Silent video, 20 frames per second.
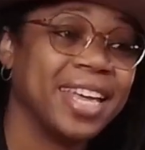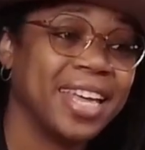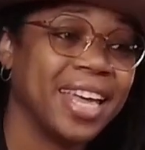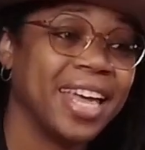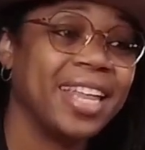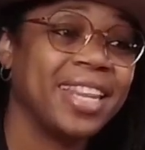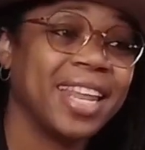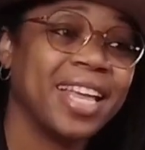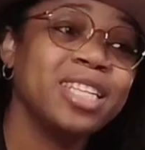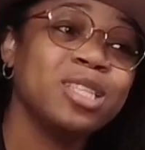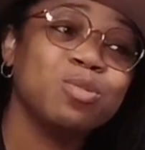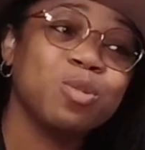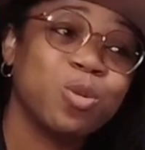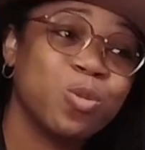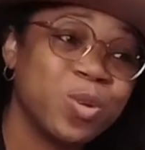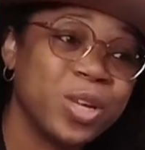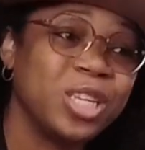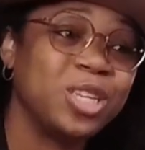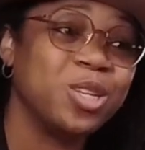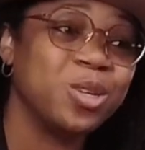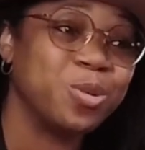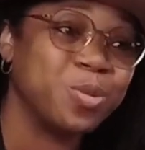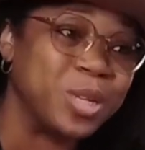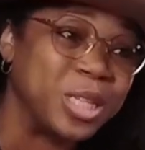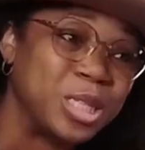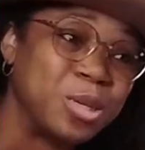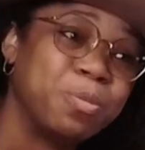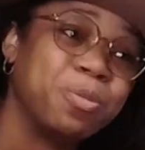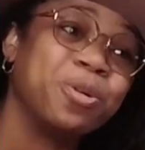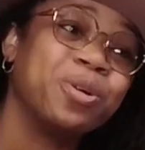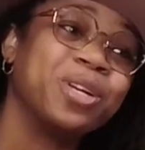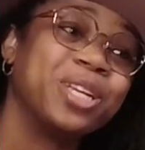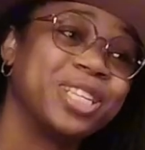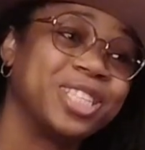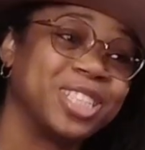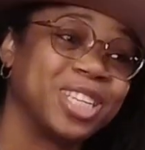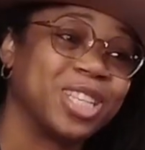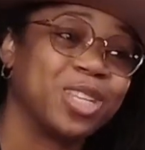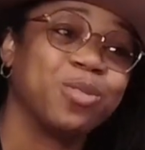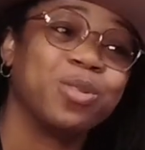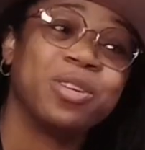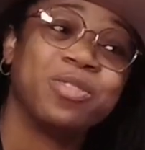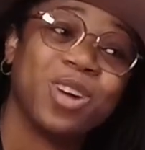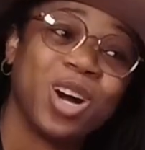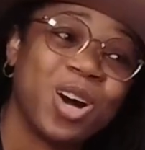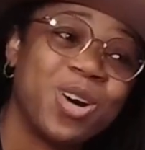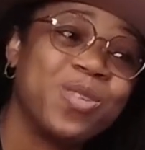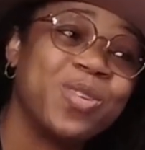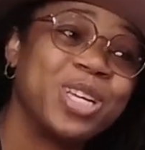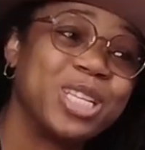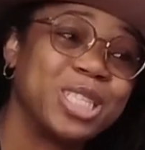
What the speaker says: And that's what we do. We support each other. We've always